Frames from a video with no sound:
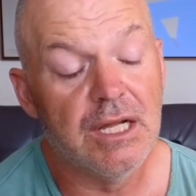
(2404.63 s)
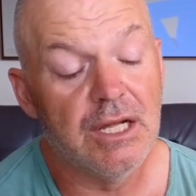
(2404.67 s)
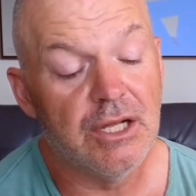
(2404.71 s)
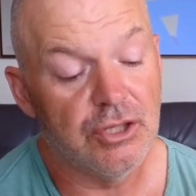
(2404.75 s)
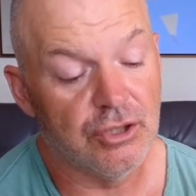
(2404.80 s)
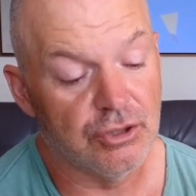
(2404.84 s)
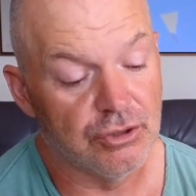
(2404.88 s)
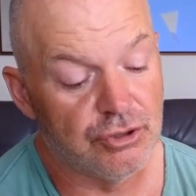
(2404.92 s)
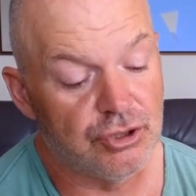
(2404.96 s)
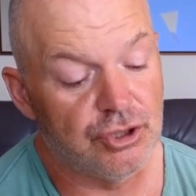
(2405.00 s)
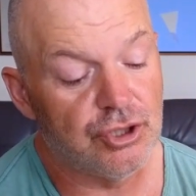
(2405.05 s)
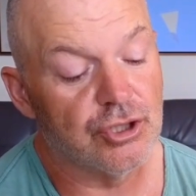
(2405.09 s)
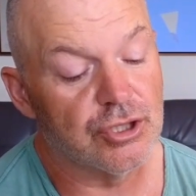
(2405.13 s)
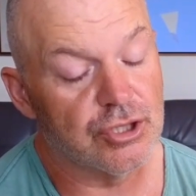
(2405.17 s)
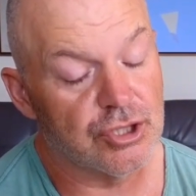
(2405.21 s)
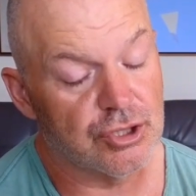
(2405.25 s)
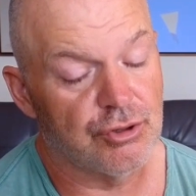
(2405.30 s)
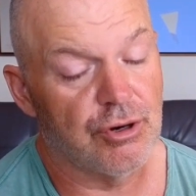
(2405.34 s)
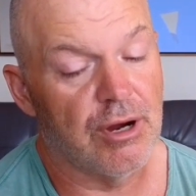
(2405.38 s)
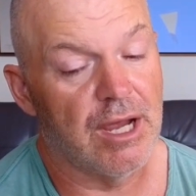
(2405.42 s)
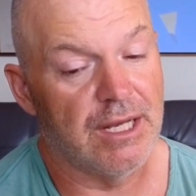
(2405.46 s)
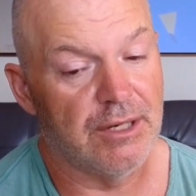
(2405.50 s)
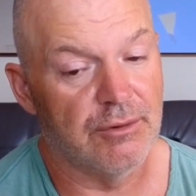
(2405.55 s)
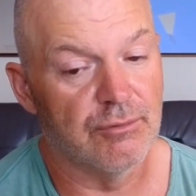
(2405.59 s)
You're just
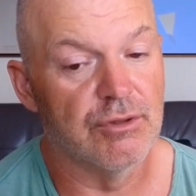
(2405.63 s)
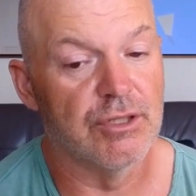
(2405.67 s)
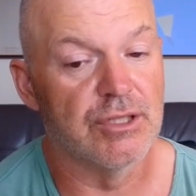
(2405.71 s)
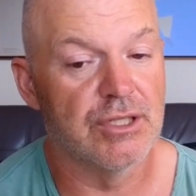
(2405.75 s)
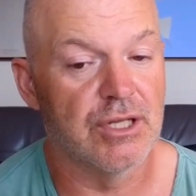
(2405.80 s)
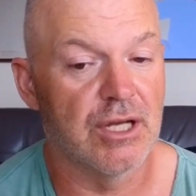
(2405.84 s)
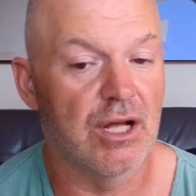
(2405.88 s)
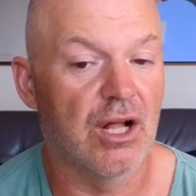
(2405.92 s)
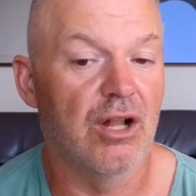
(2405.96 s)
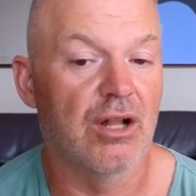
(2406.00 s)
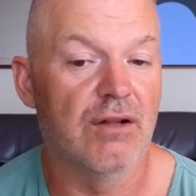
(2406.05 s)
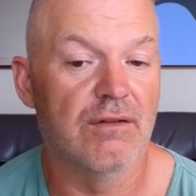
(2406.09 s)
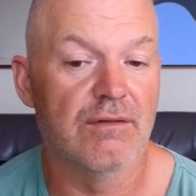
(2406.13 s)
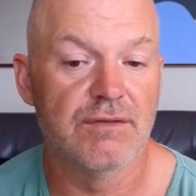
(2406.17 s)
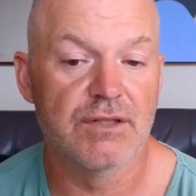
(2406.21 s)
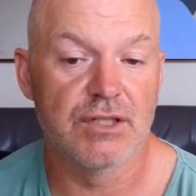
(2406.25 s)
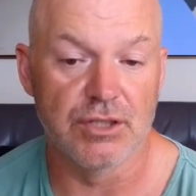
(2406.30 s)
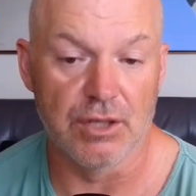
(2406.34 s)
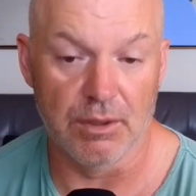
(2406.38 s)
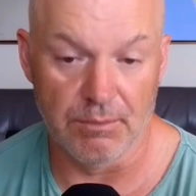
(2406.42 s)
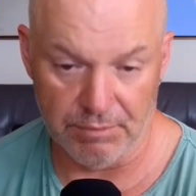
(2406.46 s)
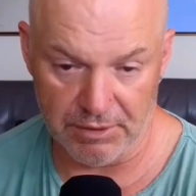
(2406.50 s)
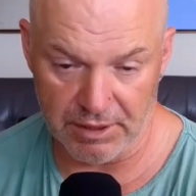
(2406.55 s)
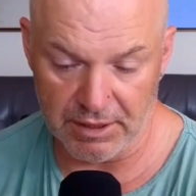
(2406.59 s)
trying to resolve
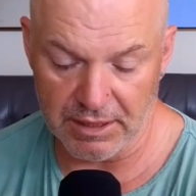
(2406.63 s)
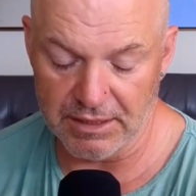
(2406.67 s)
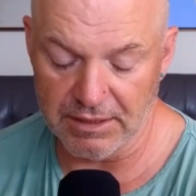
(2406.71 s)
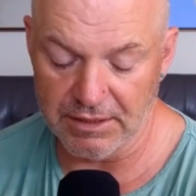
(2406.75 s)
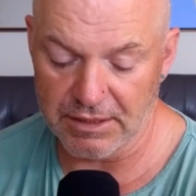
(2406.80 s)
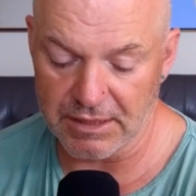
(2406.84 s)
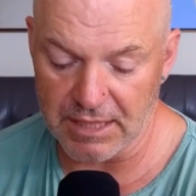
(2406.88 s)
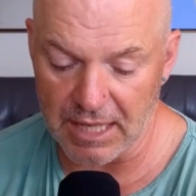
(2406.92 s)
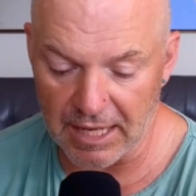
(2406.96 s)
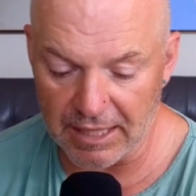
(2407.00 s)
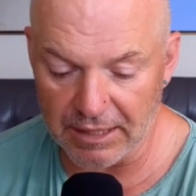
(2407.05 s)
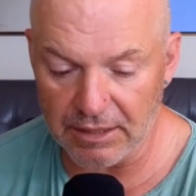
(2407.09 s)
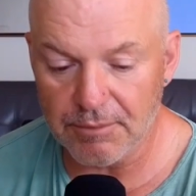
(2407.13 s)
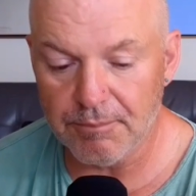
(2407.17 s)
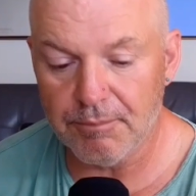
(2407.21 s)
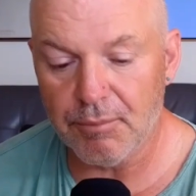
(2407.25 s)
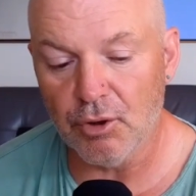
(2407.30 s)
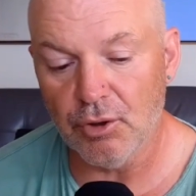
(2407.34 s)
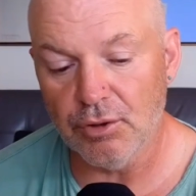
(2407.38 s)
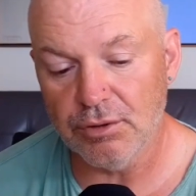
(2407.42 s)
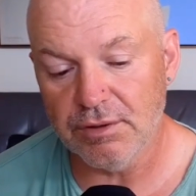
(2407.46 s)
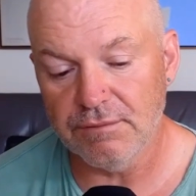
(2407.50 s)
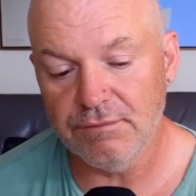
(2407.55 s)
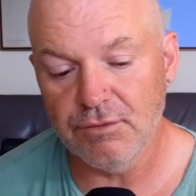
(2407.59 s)
something inside of
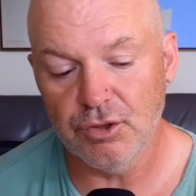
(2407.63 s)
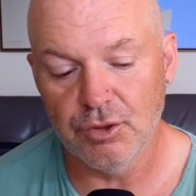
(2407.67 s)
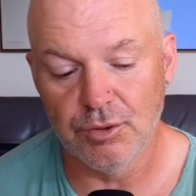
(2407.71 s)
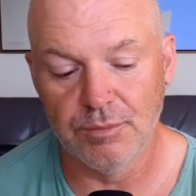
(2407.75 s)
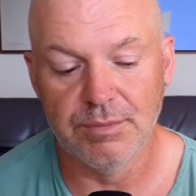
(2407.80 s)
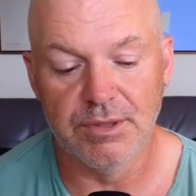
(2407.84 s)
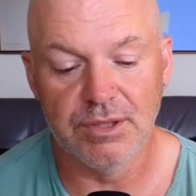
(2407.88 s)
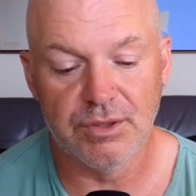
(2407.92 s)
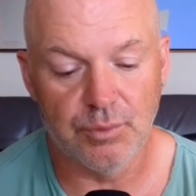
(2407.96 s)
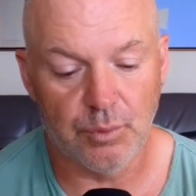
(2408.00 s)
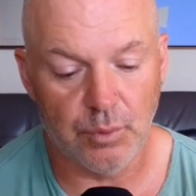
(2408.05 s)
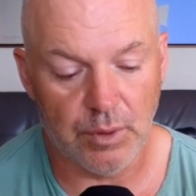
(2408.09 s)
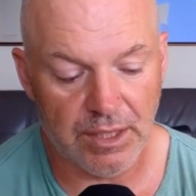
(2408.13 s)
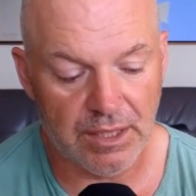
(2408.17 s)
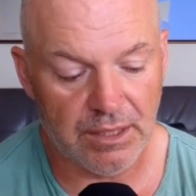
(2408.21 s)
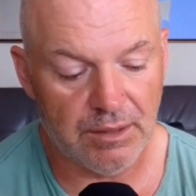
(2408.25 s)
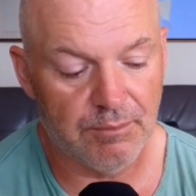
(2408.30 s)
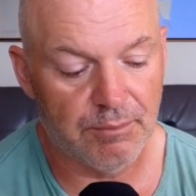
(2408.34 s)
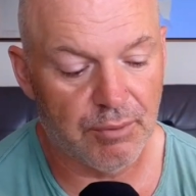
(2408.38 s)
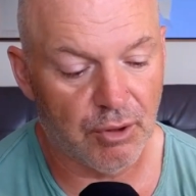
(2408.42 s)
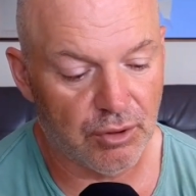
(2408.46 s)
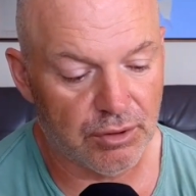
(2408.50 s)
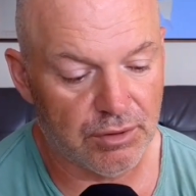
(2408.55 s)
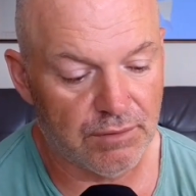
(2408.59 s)
both of you and between
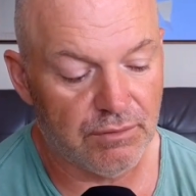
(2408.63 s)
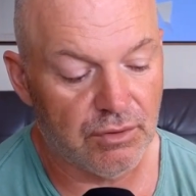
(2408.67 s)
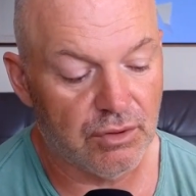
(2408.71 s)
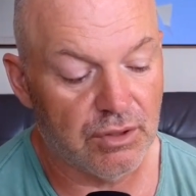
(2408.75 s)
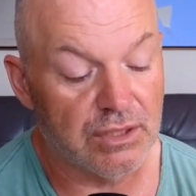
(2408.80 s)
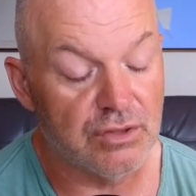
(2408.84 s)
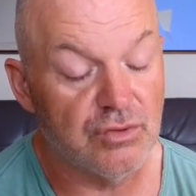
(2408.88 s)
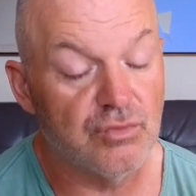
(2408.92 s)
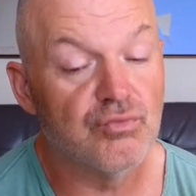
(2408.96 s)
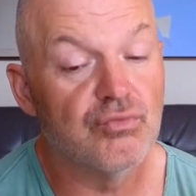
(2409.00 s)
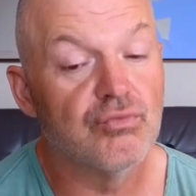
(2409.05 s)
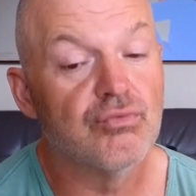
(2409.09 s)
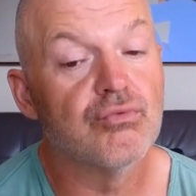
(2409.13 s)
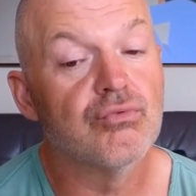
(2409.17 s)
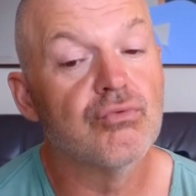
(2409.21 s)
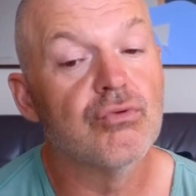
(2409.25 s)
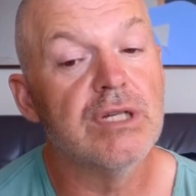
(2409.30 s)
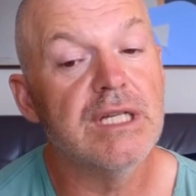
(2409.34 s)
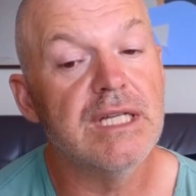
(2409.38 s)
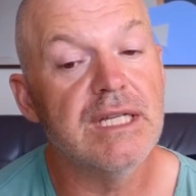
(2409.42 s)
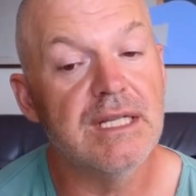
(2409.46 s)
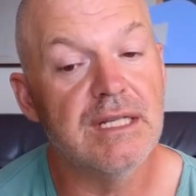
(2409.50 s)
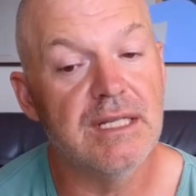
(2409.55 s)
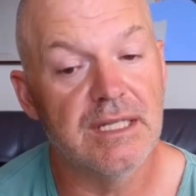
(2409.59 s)
both of you that's
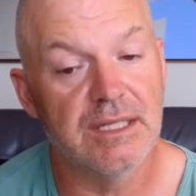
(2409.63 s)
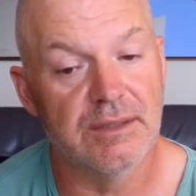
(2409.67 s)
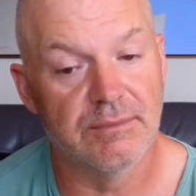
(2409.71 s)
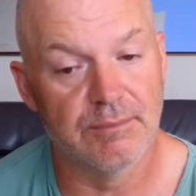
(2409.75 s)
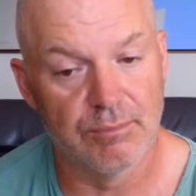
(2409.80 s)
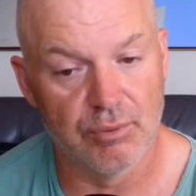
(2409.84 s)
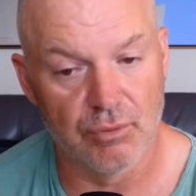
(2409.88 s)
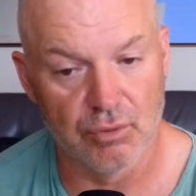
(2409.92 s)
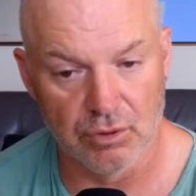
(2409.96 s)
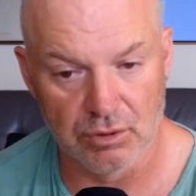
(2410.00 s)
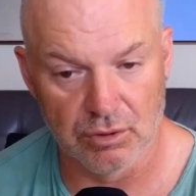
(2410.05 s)
really important.